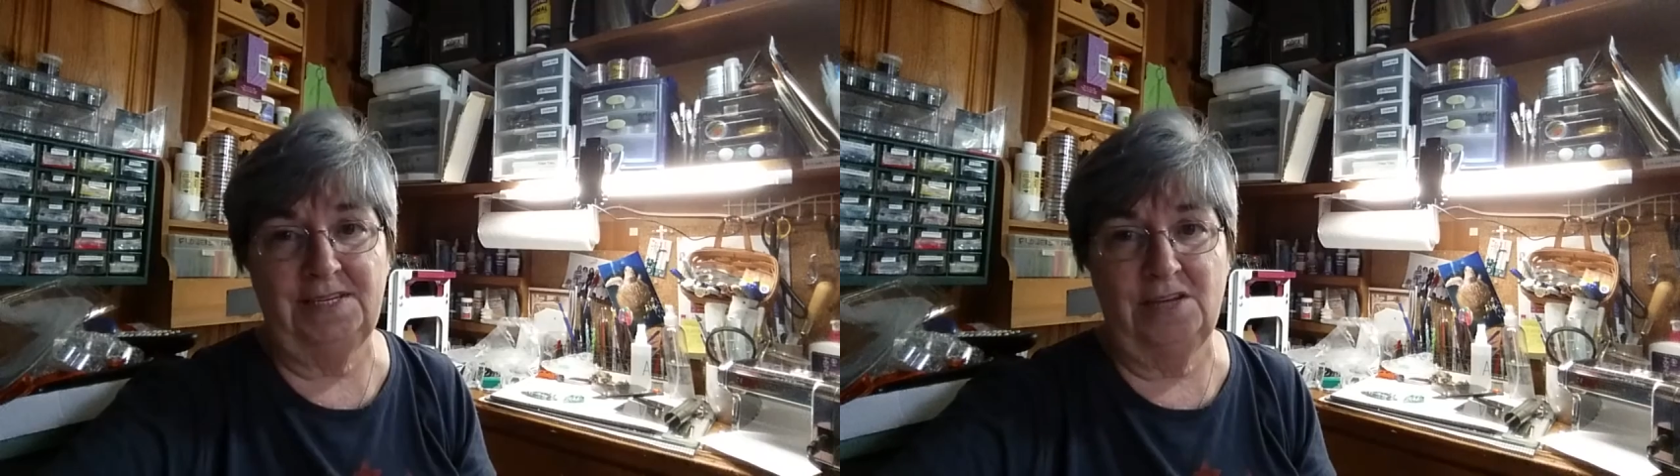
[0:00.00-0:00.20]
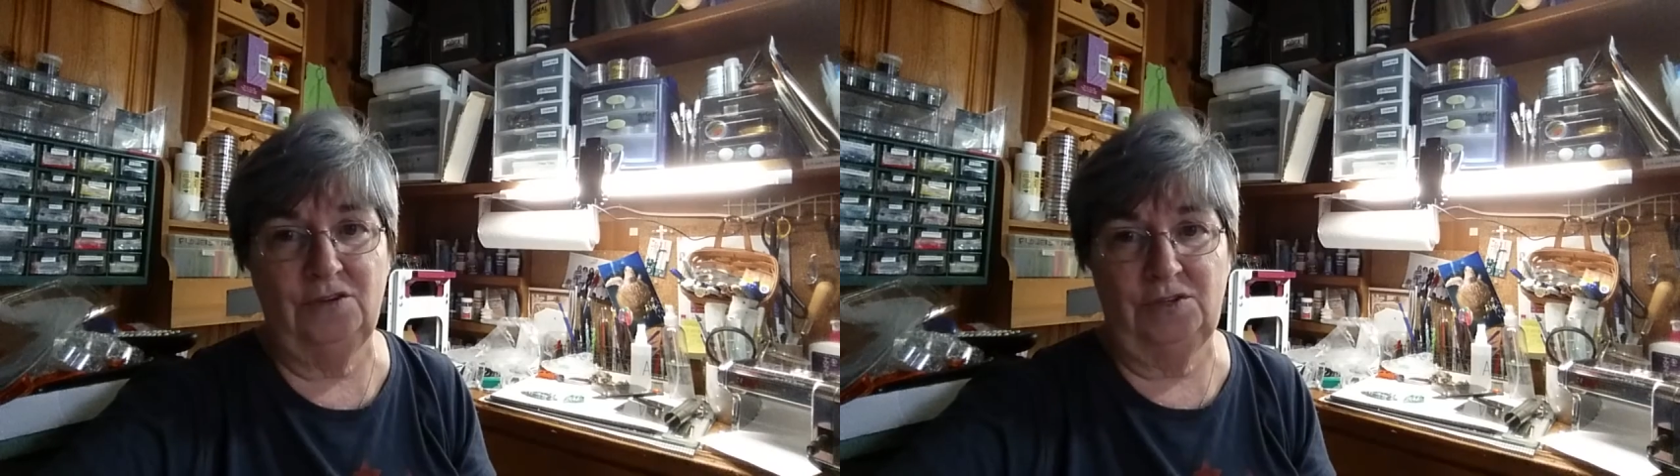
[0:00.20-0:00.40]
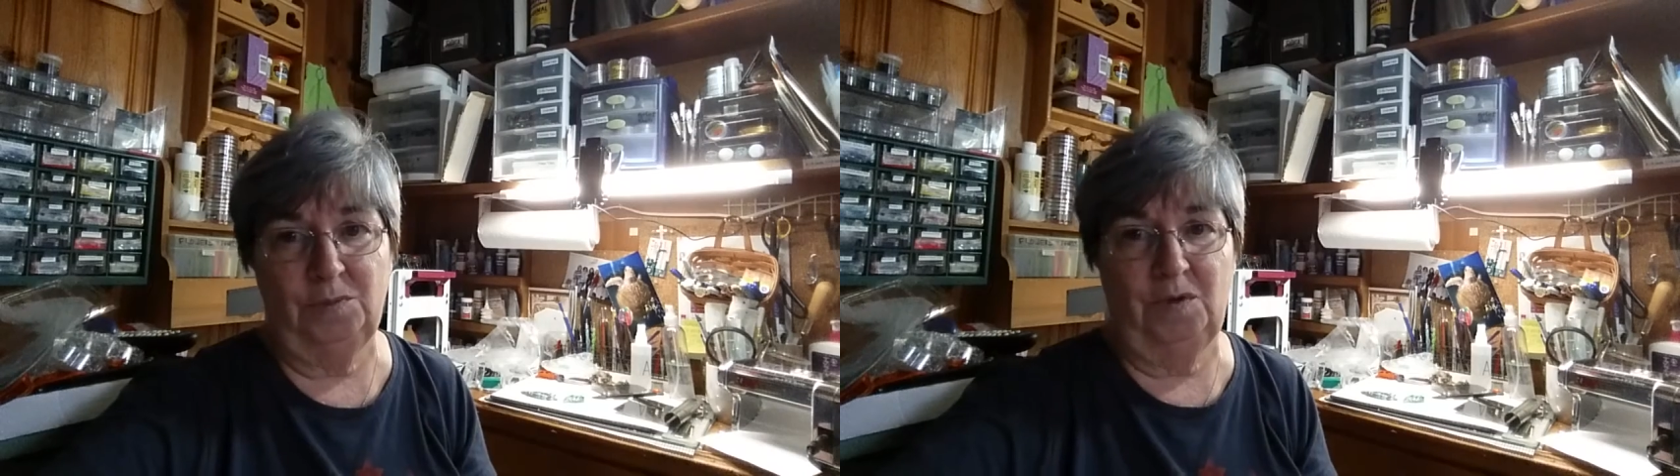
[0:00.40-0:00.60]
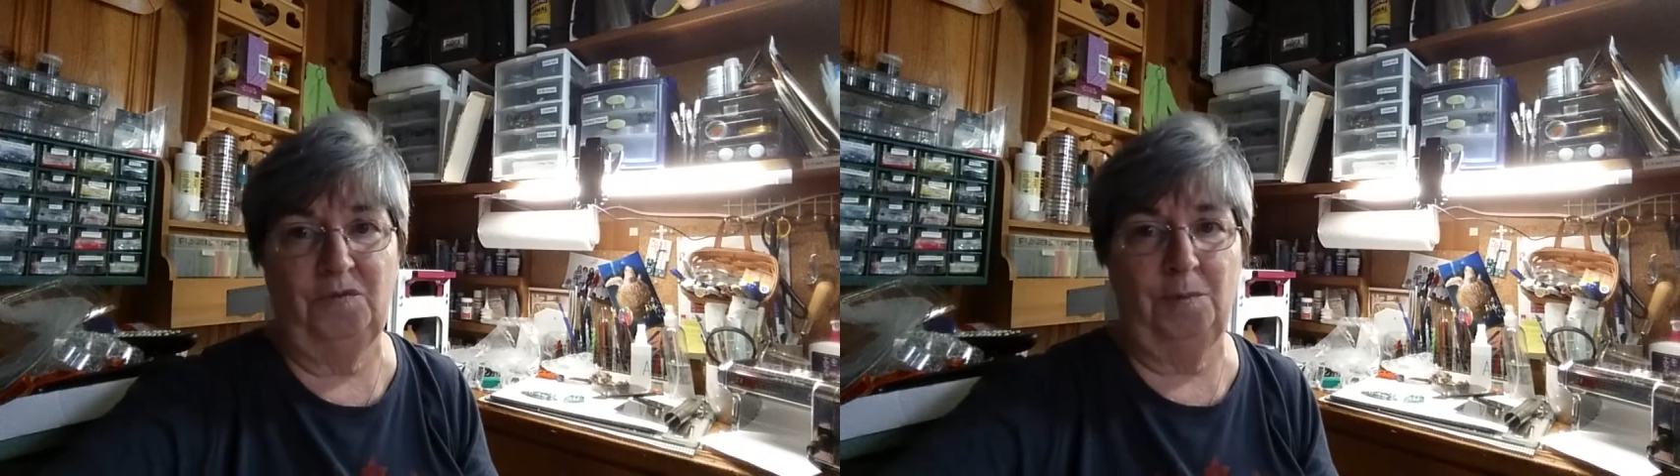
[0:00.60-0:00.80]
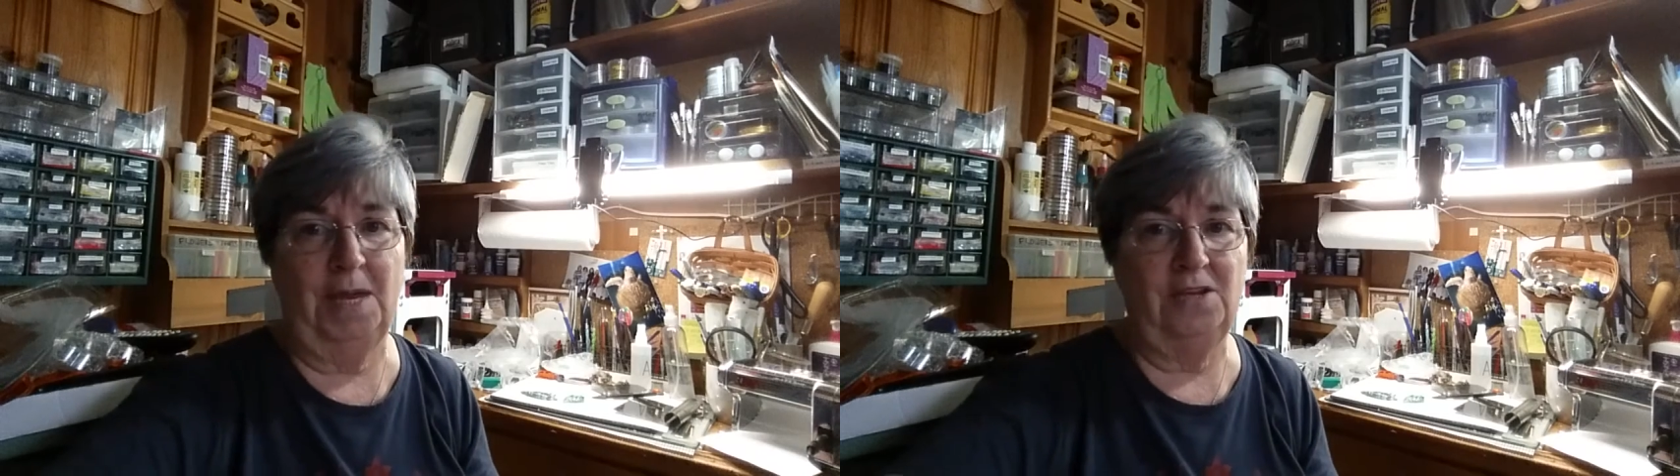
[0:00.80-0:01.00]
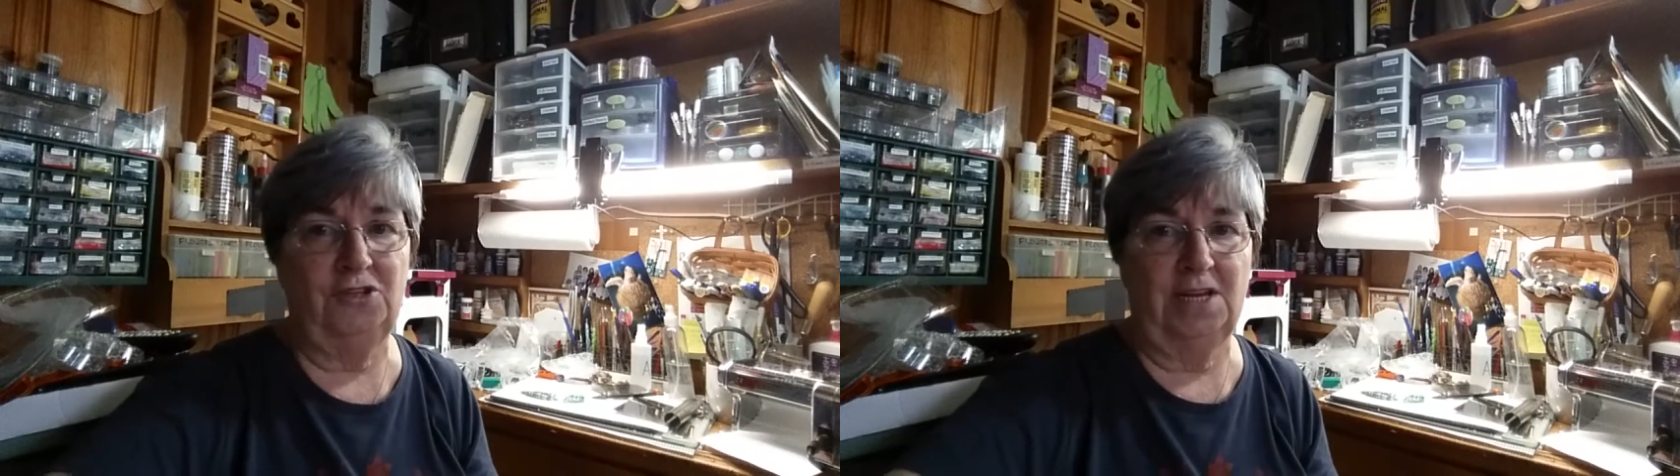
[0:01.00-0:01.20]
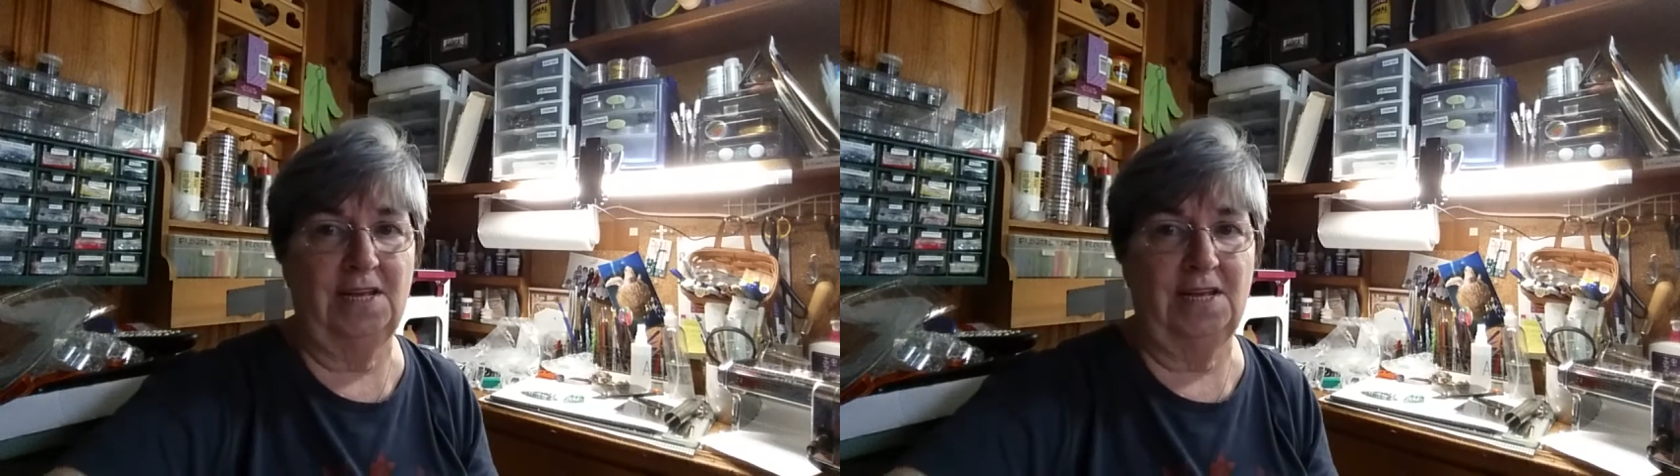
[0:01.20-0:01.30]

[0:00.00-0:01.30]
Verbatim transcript: send you some information.